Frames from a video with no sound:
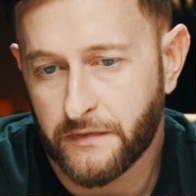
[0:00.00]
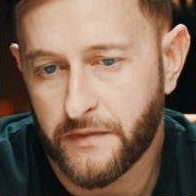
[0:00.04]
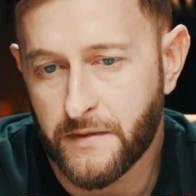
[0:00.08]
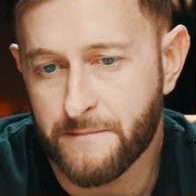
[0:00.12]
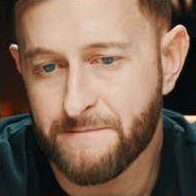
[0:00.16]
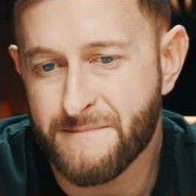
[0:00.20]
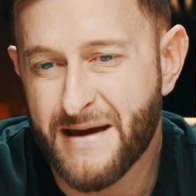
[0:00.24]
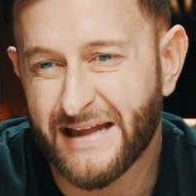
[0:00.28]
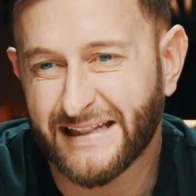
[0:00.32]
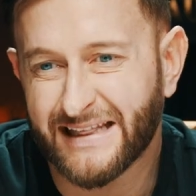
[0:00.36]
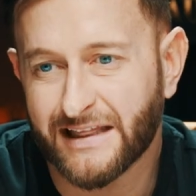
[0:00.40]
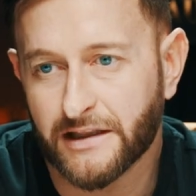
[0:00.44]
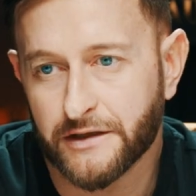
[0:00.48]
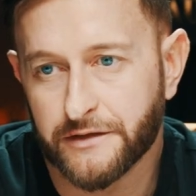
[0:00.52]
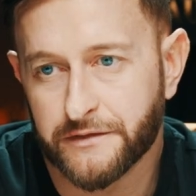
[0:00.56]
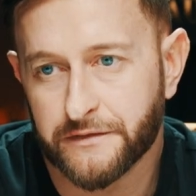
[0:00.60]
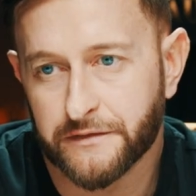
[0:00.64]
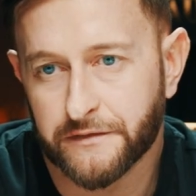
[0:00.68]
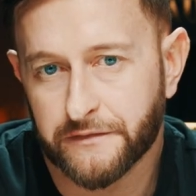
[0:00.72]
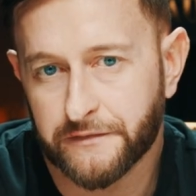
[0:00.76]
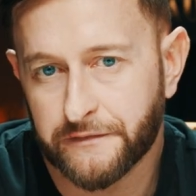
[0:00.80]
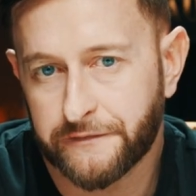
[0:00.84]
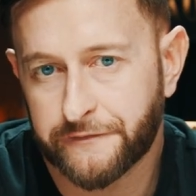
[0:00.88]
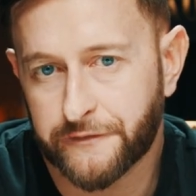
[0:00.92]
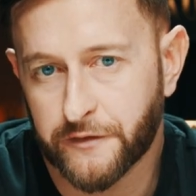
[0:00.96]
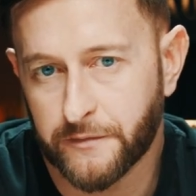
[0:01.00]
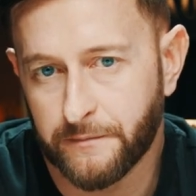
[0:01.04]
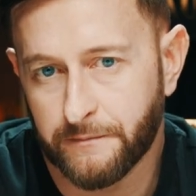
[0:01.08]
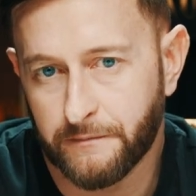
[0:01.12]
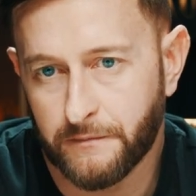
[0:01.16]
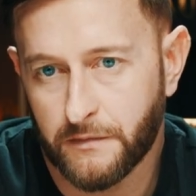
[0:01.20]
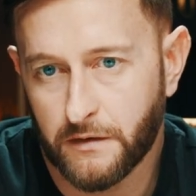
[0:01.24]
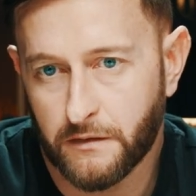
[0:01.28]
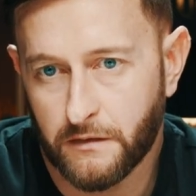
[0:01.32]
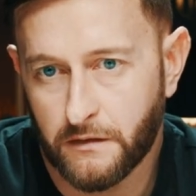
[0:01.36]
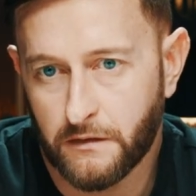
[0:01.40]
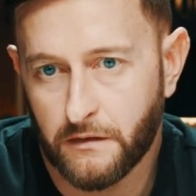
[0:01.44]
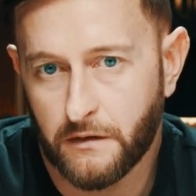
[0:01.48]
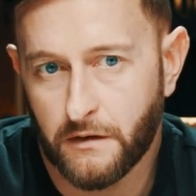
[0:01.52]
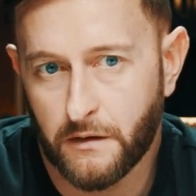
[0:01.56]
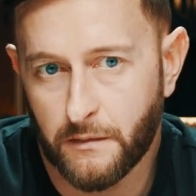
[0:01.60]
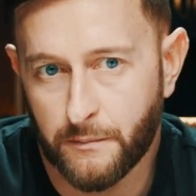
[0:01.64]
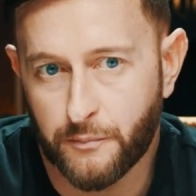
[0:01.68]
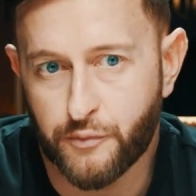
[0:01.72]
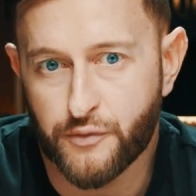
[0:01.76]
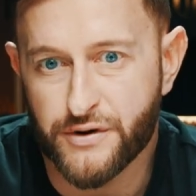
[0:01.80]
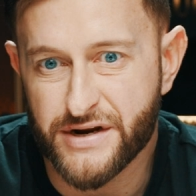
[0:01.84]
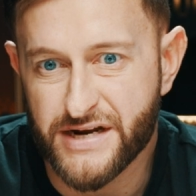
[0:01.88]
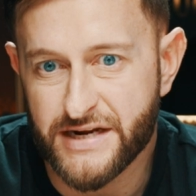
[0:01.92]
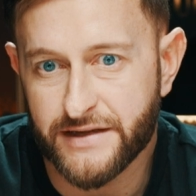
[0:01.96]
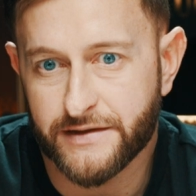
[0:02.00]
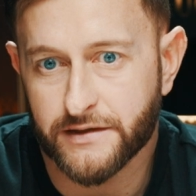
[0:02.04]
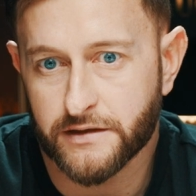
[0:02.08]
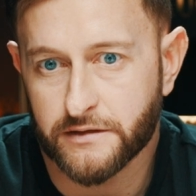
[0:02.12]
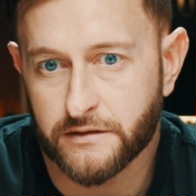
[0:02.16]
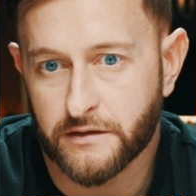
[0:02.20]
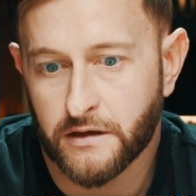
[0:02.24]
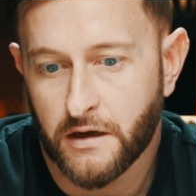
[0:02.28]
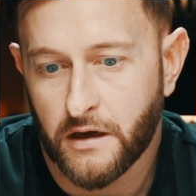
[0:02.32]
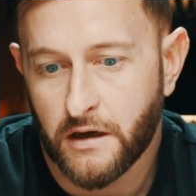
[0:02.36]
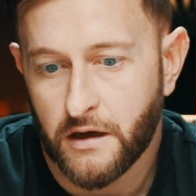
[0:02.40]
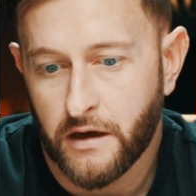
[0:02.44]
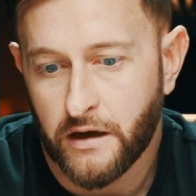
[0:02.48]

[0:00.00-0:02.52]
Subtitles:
The meddling from breeding